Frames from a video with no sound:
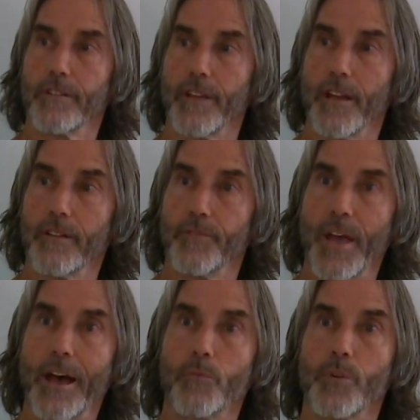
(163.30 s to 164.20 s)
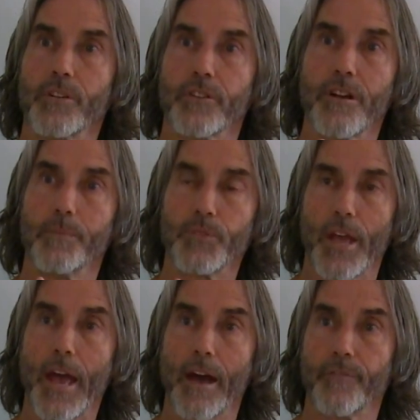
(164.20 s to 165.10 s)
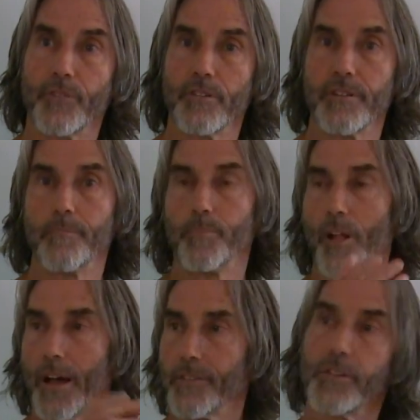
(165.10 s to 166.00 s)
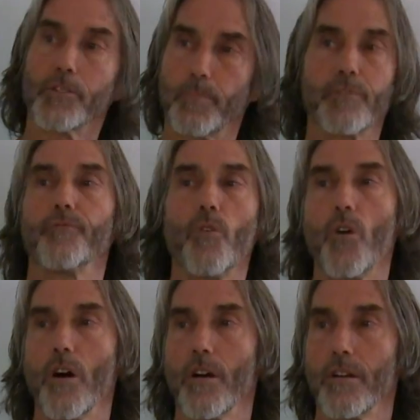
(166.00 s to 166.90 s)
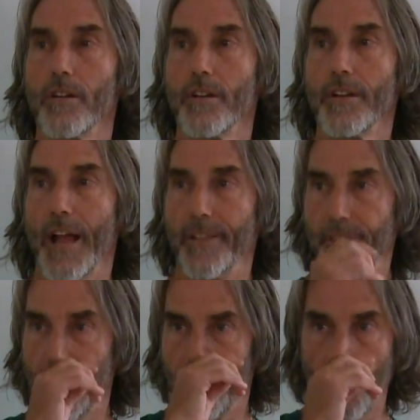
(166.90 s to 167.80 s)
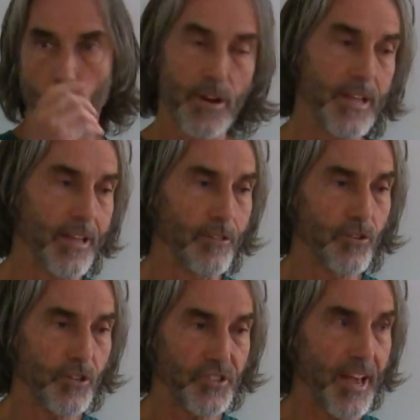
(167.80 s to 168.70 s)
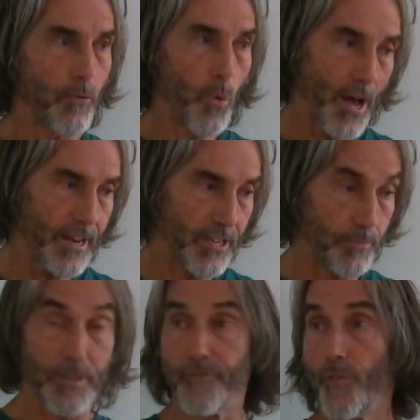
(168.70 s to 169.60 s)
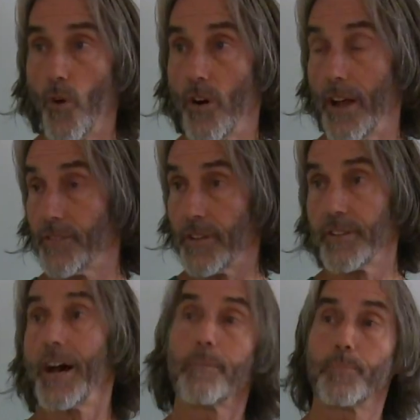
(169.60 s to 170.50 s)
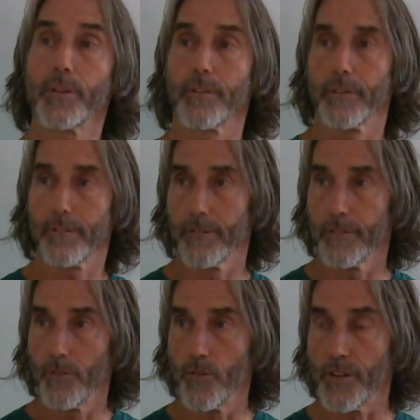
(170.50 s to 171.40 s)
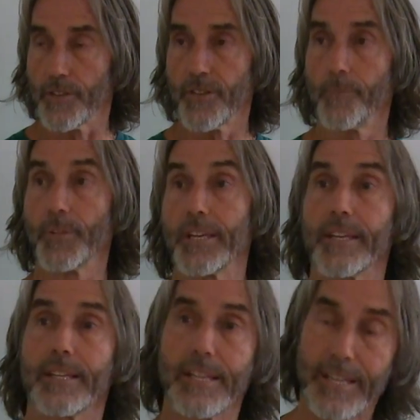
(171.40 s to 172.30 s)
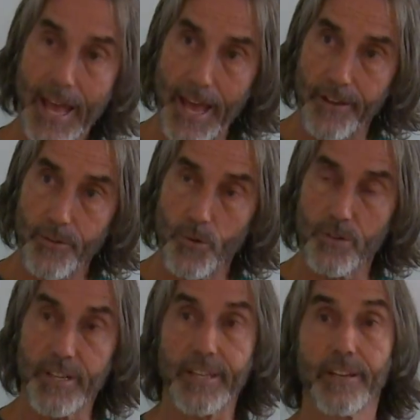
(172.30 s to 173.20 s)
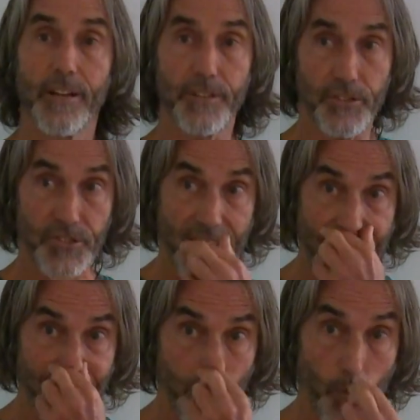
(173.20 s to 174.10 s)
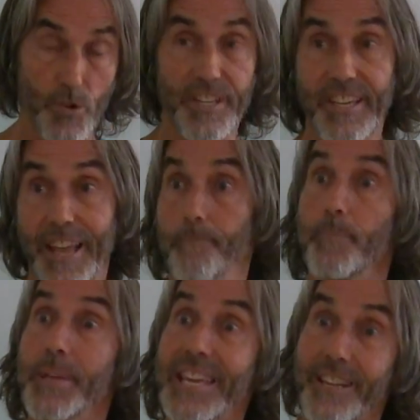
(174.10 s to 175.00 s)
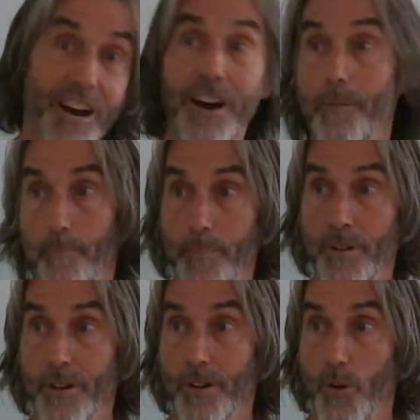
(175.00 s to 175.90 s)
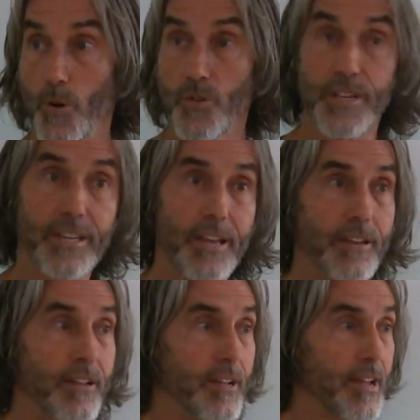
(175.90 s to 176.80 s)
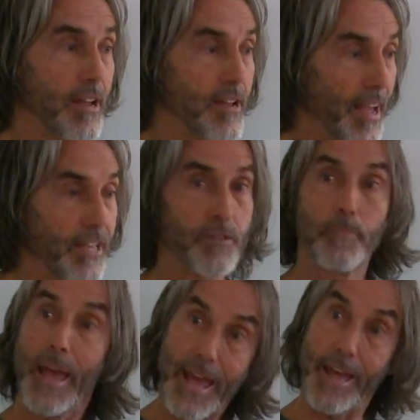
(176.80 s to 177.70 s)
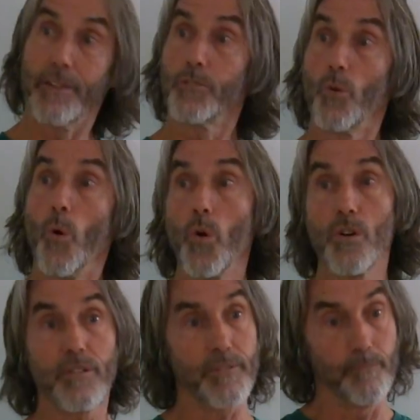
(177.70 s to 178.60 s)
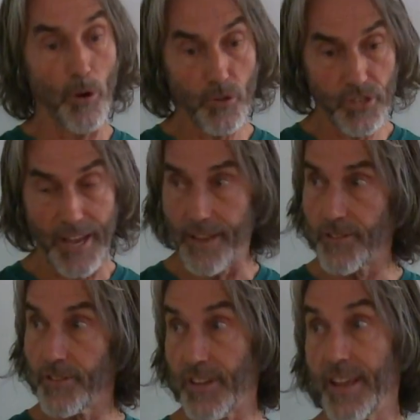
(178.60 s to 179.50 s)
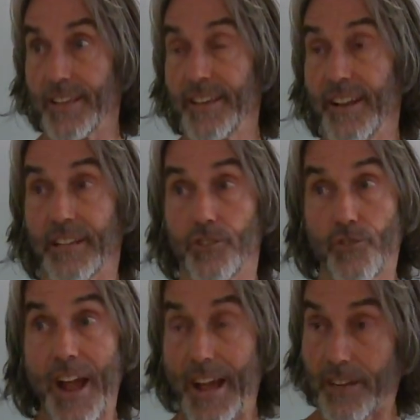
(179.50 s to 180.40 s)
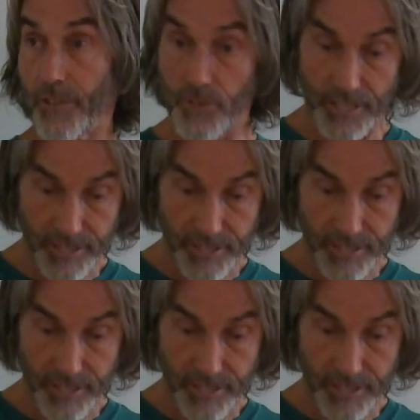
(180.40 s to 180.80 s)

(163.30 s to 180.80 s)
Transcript: Yeah, that which comes after implies it's before. And therefore, it looks at what is before as a topic, or as something it can get, or it can understand, or it can become, or it can expand, or in most cases, it can extract